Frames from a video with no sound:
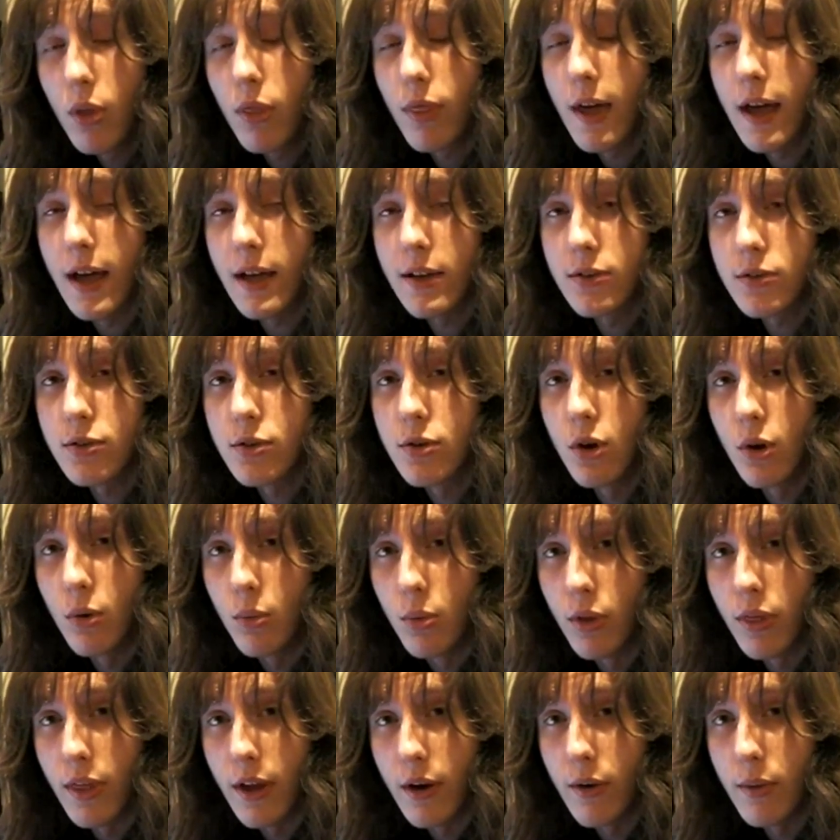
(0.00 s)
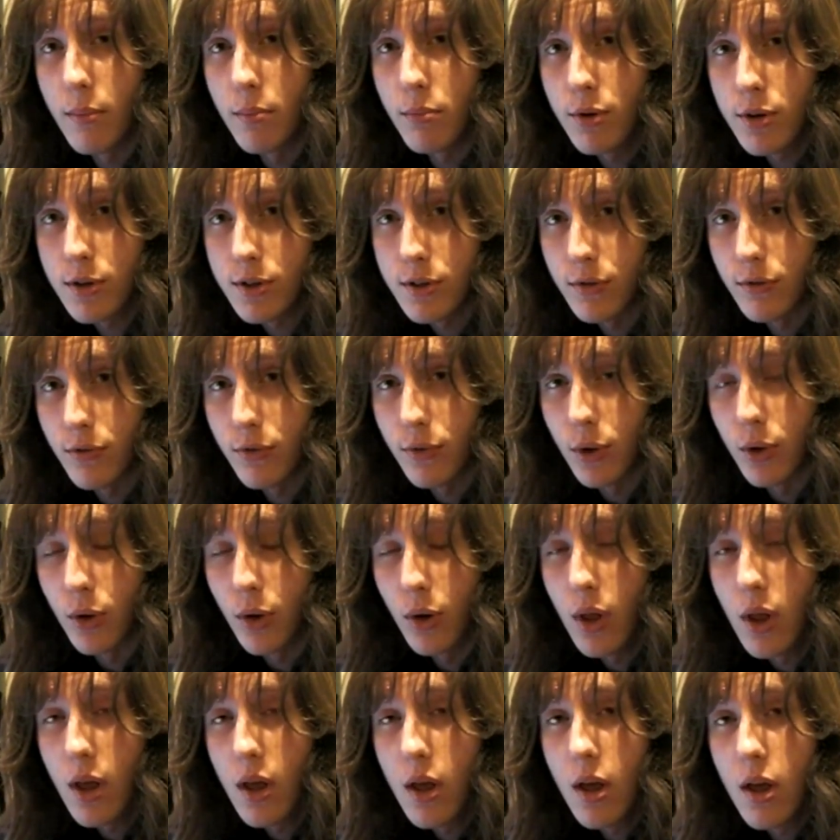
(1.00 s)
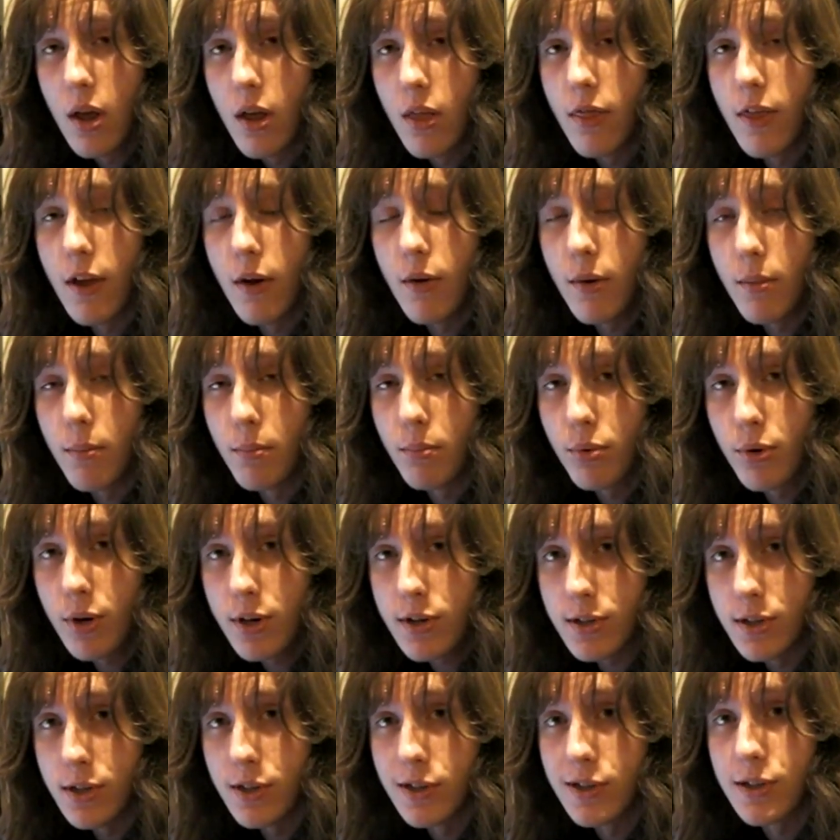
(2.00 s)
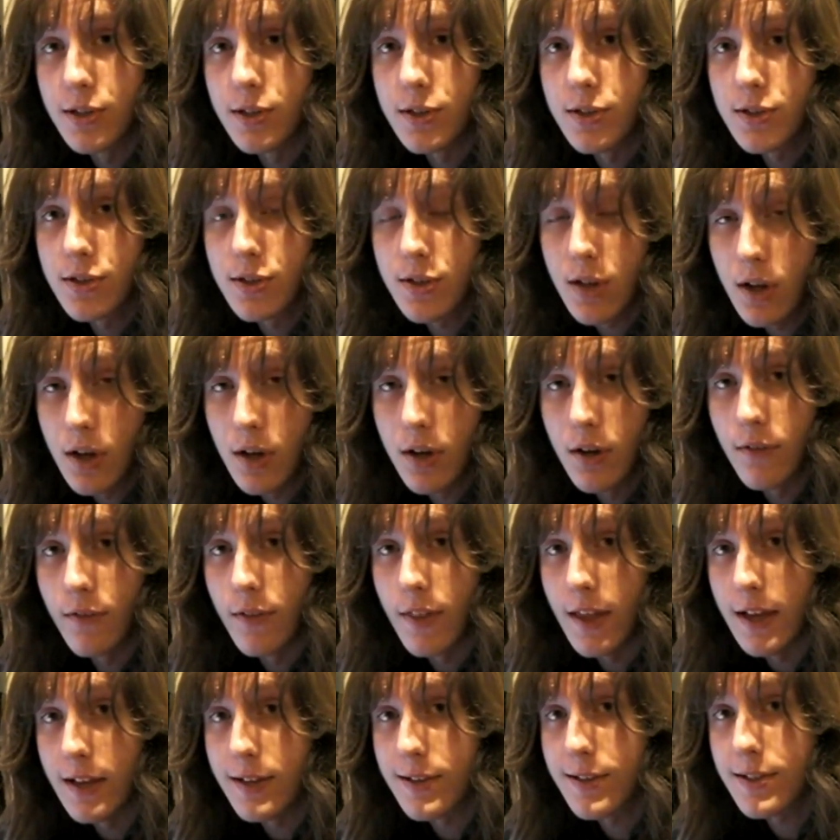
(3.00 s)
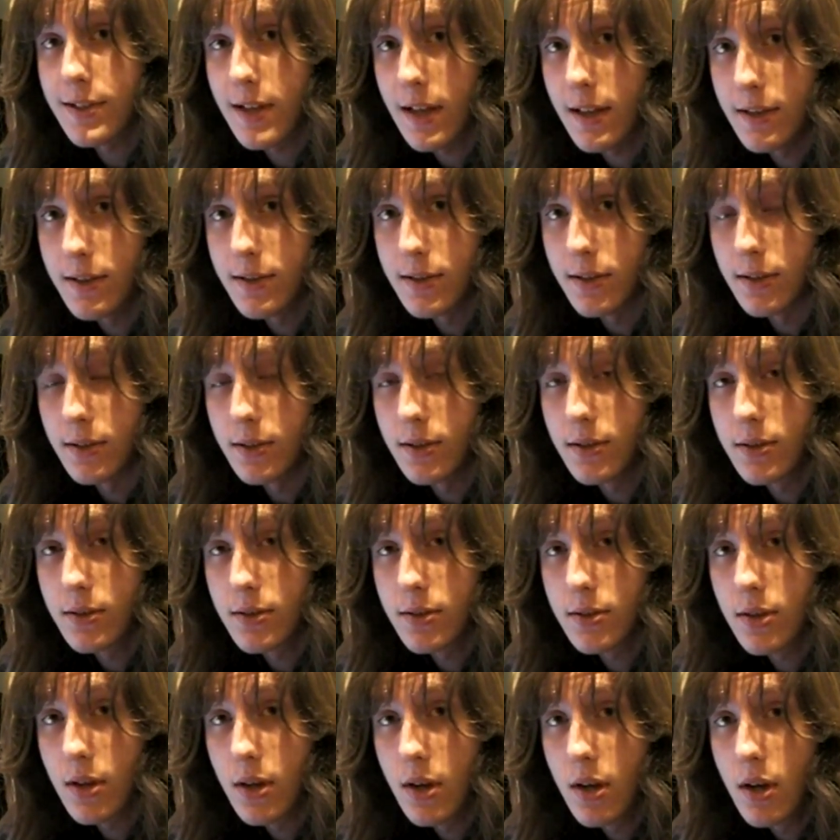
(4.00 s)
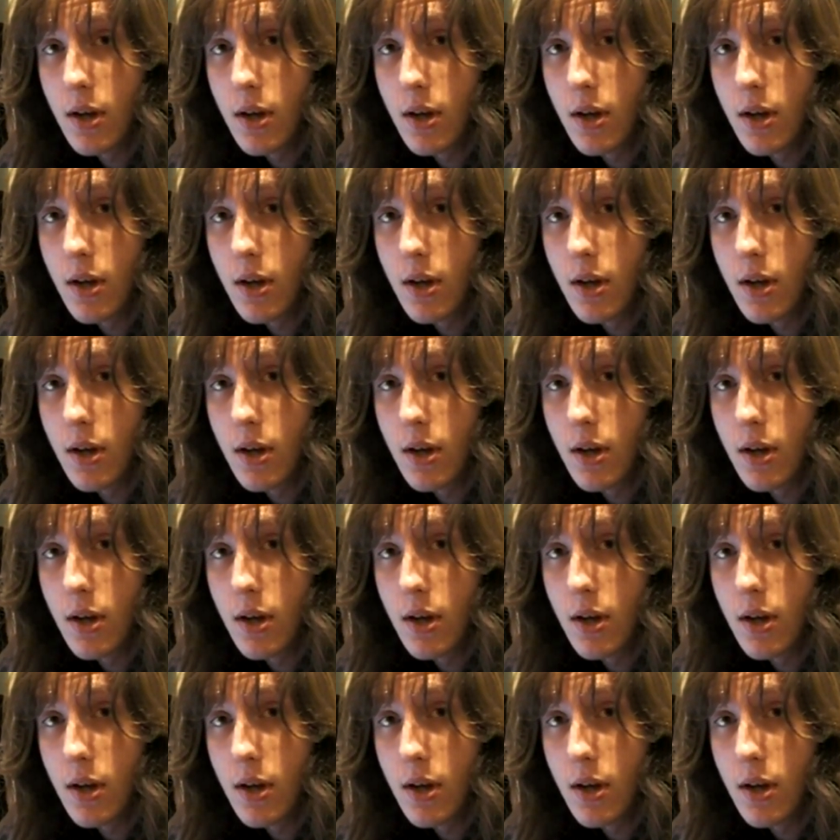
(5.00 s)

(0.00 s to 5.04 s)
That's not what they're in prison for. They're in prison to serve their sentence.